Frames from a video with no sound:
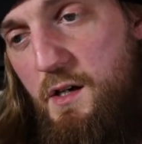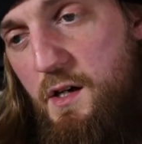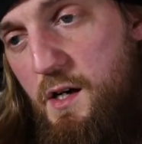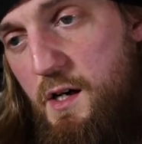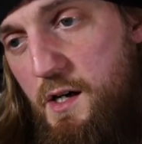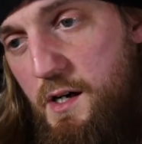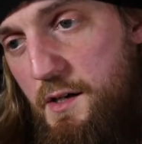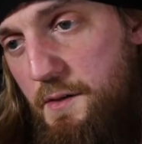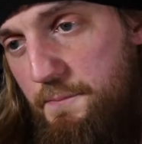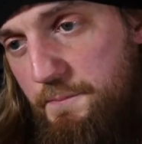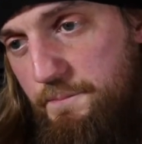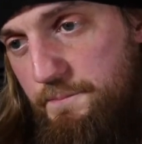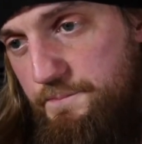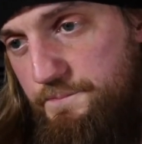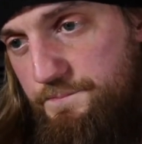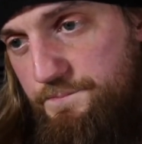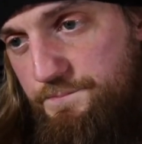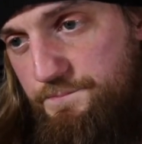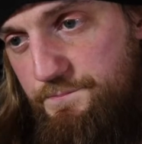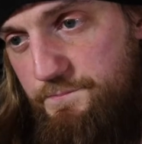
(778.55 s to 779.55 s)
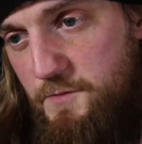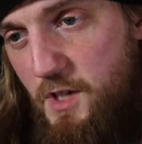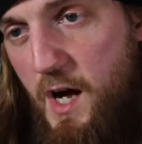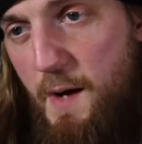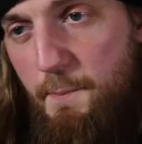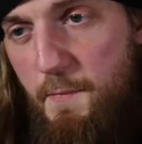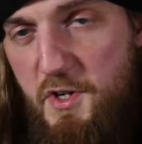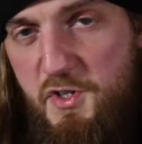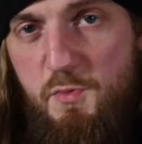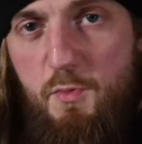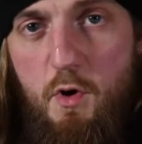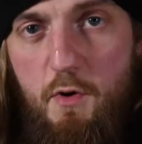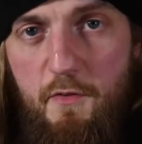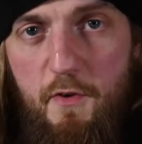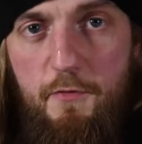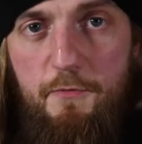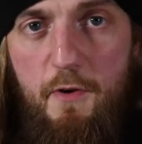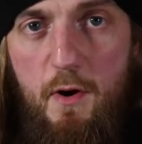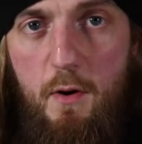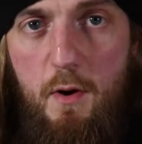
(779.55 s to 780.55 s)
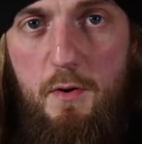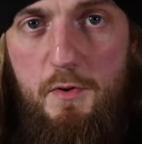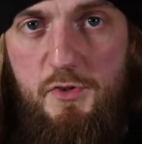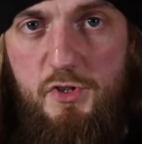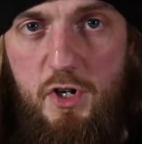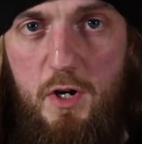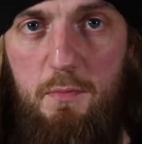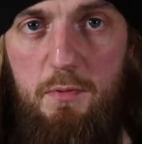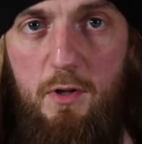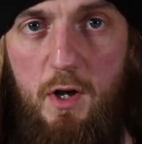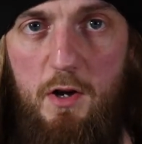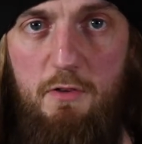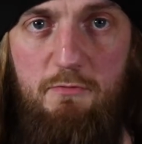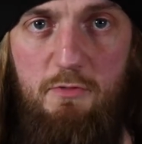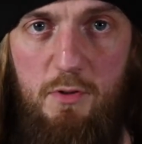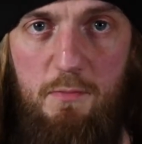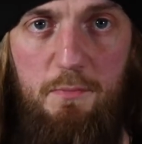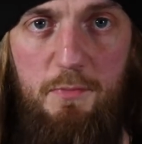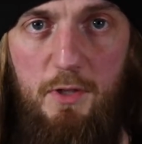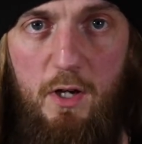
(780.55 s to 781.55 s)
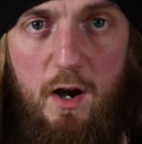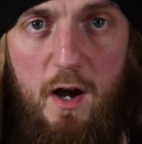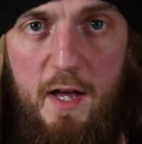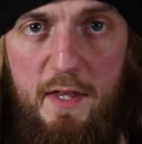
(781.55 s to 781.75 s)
I'm much more of a Photoshop Lightroom guy